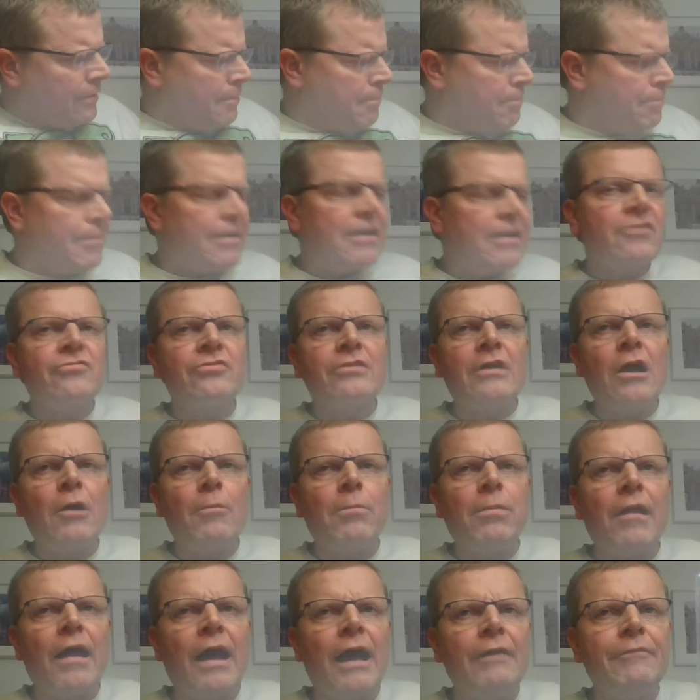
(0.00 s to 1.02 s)

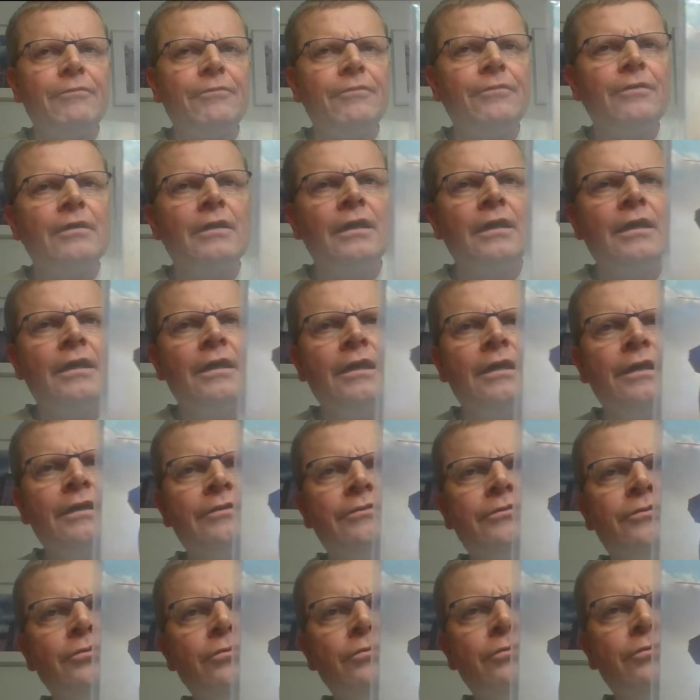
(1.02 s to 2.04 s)
Periscope Live,
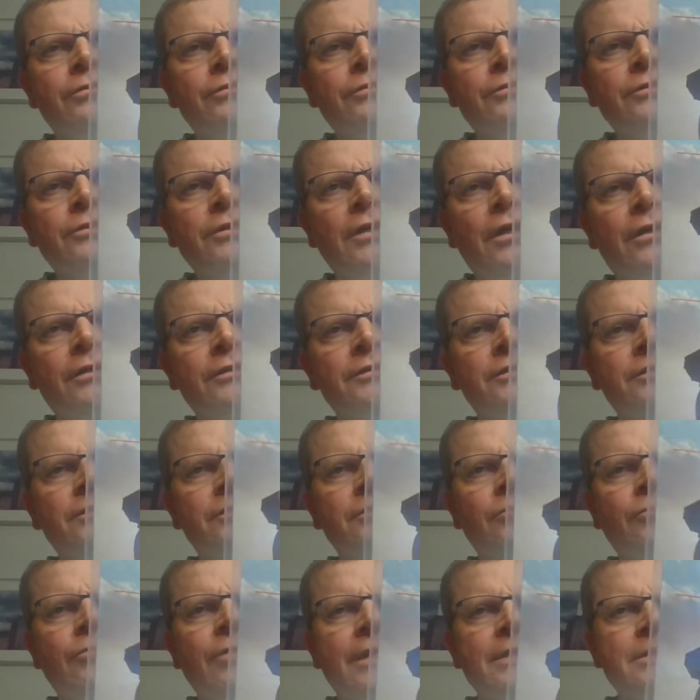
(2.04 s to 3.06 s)
2 good songs,
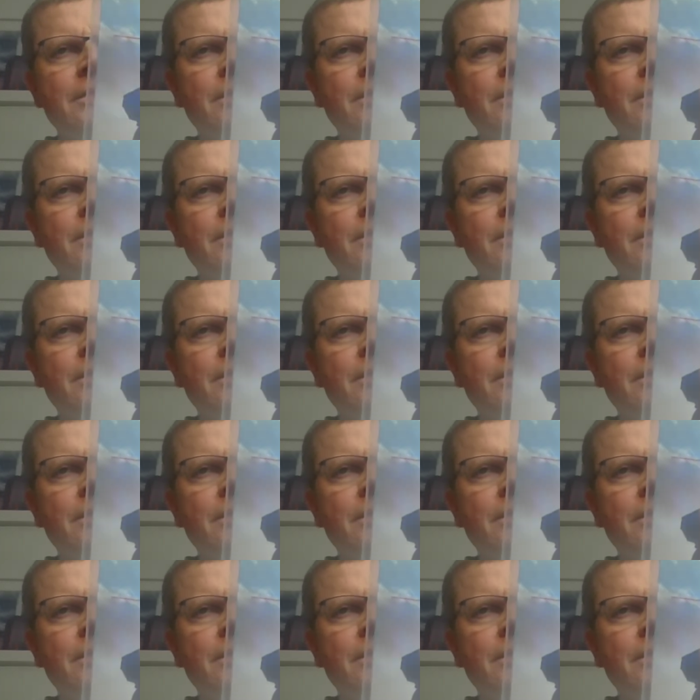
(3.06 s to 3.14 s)
rest